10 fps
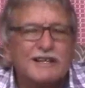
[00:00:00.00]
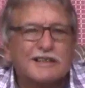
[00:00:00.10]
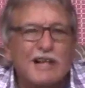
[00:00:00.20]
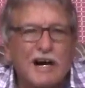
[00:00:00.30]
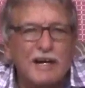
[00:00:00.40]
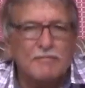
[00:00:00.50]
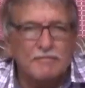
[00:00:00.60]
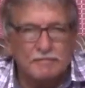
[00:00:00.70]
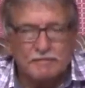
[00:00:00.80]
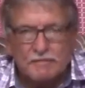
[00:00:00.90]
time.
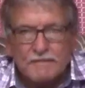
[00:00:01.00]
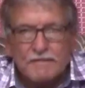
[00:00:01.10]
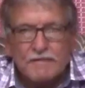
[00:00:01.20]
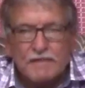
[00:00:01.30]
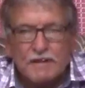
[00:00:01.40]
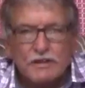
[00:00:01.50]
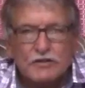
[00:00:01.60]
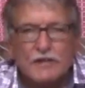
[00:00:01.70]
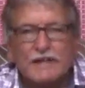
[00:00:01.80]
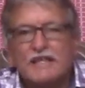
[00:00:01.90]

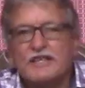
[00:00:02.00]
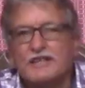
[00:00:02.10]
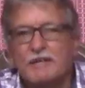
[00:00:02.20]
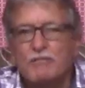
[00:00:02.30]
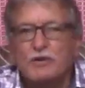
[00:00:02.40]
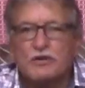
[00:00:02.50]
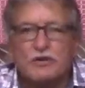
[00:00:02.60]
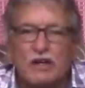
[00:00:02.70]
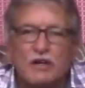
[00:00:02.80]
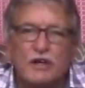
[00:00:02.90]
So the history
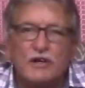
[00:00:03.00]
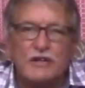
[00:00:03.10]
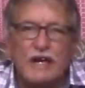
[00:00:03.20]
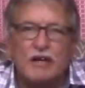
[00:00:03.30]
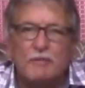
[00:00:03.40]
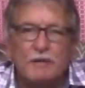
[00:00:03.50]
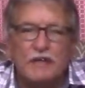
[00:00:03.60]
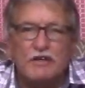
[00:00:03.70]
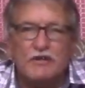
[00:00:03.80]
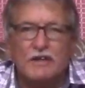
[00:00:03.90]
books are going to help
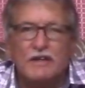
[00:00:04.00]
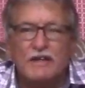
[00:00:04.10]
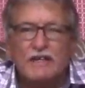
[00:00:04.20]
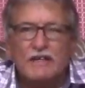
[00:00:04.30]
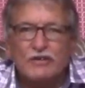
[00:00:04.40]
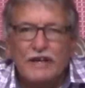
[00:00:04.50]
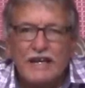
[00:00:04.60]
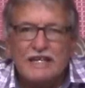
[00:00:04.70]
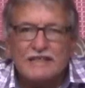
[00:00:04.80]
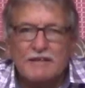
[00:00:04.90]
us to
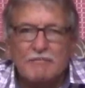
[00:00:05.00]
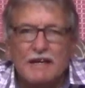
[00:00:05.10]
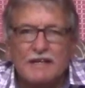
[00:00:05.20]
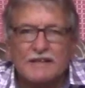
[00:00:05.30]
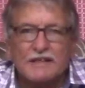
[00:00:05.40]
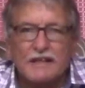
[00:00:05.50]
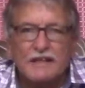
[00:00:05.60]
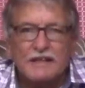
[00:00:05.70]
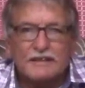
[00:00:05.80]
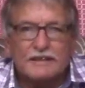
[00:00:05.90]
estimate
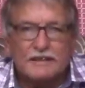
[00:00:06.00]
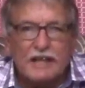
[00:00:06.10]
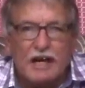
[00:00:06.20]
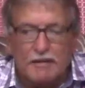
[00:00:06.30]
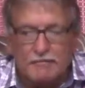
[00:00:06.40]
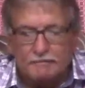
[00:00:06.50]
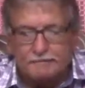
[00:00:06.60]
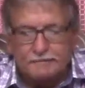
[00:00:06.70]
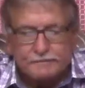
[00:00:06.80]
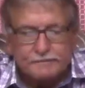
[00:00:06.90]
time.
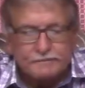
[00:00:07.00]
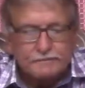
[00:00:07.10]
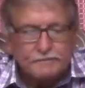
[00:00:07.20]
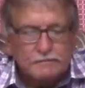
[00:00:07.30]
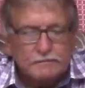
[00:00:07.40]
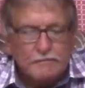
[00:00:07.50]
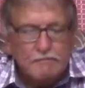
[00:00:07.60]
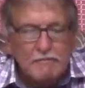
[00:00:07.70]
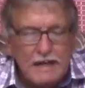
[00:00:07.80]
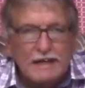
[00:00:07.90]

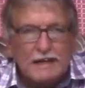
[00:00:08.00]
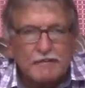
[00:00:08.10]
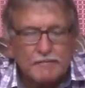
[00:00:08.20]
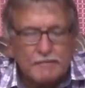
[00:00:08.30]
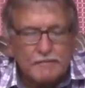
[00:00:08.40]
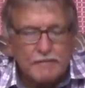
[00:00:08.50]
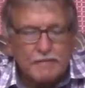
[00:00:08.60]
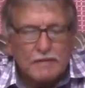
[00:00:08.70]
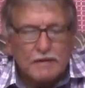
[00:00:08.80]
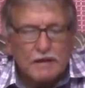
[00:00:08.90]
Meaning,
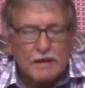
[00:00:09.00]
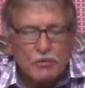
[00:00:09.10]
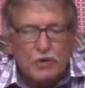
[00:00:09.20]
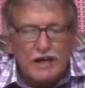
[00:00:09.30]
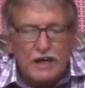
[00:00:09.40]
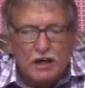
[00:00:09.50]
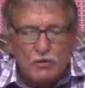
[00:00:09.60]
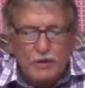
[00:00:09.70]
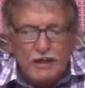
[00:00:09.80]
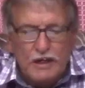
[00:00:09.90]
where are
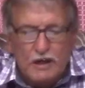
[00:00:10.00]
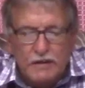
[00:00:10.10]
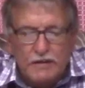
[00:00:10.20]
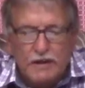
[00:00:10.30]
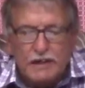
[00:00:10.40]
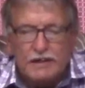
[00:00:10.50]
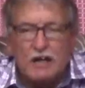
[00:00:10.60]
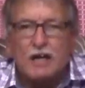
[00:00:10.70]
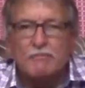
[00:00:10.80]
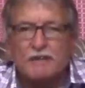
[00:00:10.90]
we on the
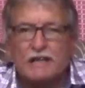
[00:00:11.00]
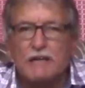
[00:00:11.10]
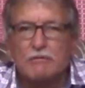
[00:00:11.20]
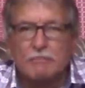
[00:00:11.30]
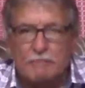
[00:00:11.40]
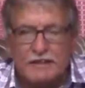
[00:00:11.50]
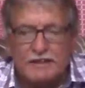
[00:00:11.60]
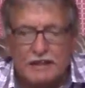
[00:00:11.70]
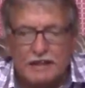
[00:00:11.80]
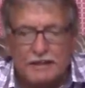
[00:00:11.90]
timetable
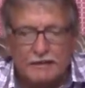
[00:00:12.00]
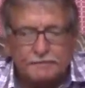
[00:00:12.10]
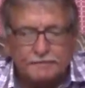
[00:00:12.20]
presently?